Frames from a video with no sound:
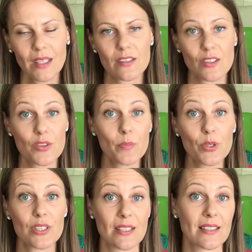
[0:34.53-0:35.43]
So the
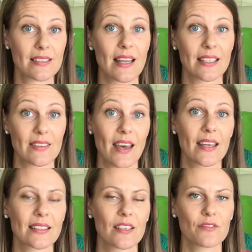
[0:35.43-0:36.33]
book does exactly
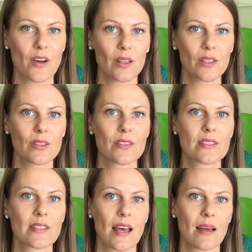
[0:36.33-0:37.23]
that. It
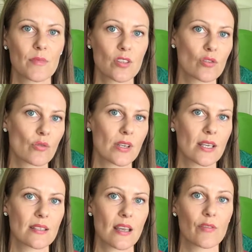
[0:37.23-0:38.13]
follows the
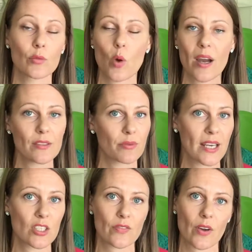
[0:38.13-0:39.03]
stories of a wide
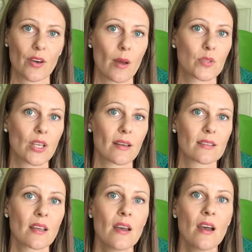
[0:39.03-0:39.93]
range of art
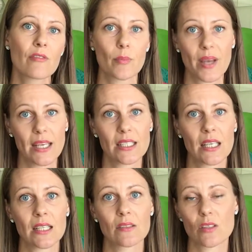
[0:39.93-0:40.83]
objects, from
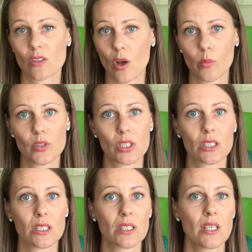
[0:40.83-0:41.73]
painting to
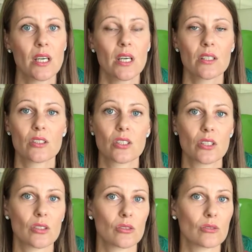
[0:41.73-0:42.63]
sculpture
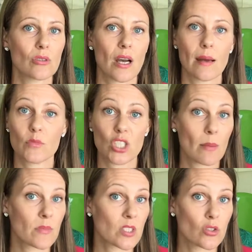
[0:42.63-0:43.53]
to
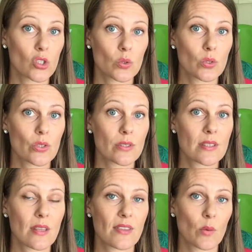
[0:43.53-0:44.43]
gems and
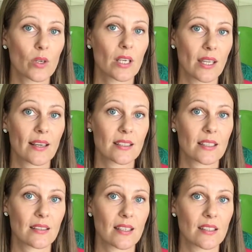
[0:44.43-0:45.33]
jewels that were collected
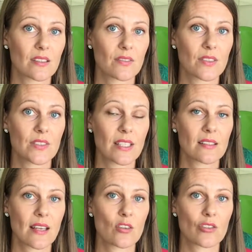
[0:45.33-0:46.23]
at the end of the 15th
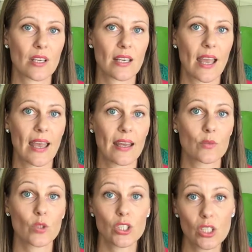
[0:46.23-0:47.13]
century
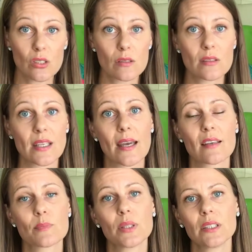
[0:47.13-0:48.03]
and were used
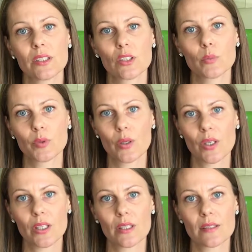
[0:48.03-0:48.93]
as political
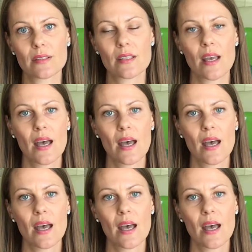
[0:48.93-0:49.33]
brokers,